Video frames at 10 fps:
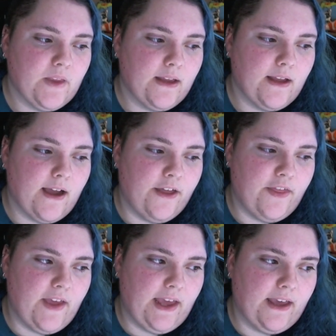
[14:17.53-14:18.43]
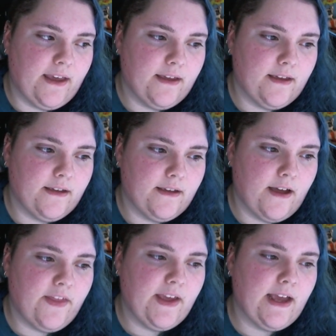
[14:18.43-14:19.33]
I think
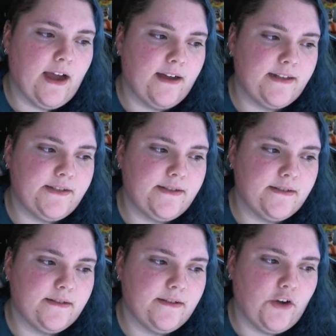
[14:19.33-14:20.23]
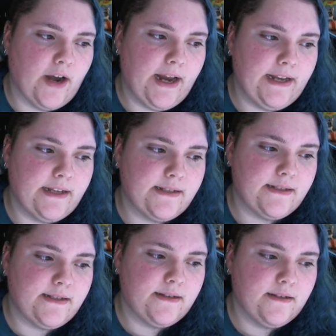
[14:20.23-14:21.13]
God's
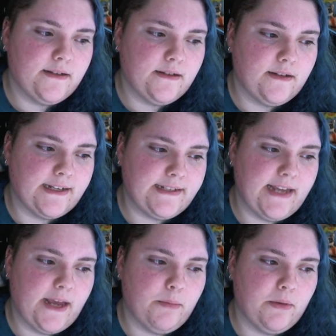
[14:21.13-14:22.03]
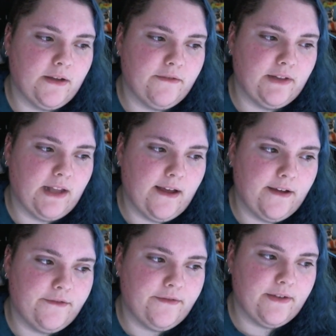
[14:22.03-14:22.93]
greatest example of
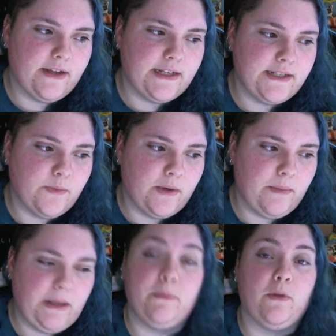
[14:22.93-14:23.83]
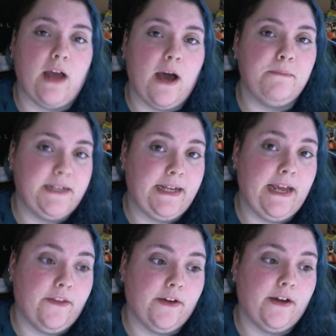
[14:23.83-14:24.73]
love is when people come
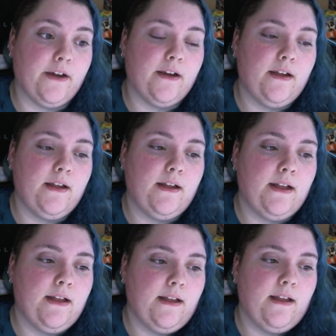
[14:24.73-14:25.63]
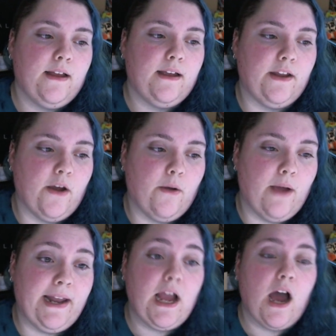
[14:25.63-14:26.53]
together,
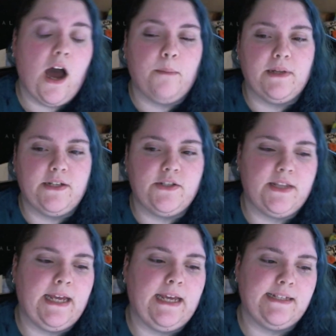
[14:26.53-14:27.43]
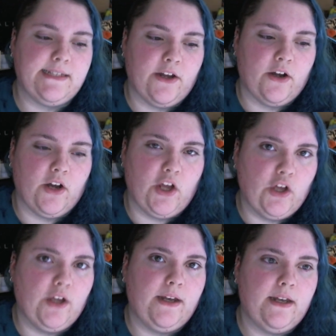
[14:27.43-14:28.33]
and accomplish things that are
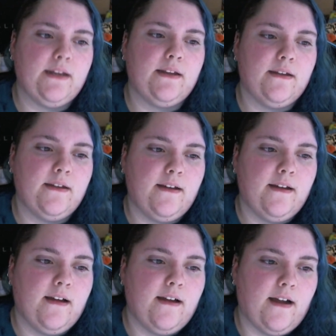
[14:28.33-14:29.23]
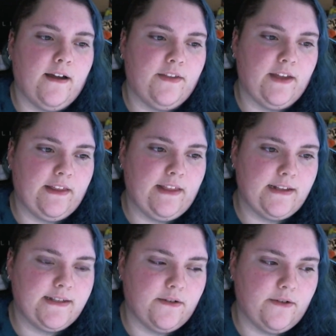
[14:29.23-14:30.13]
good. I think
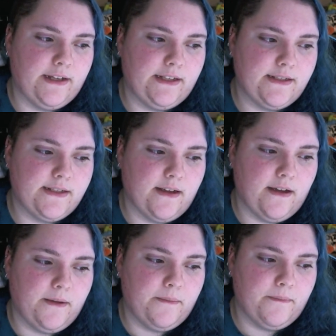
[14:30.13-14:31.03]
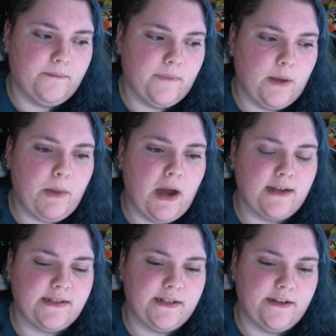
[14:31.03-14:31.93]
that's always a
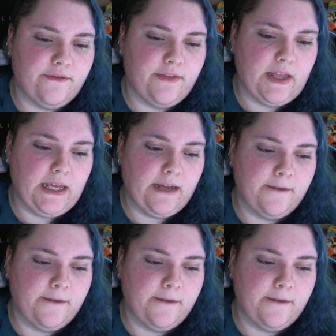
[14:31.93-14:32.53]
positive thing.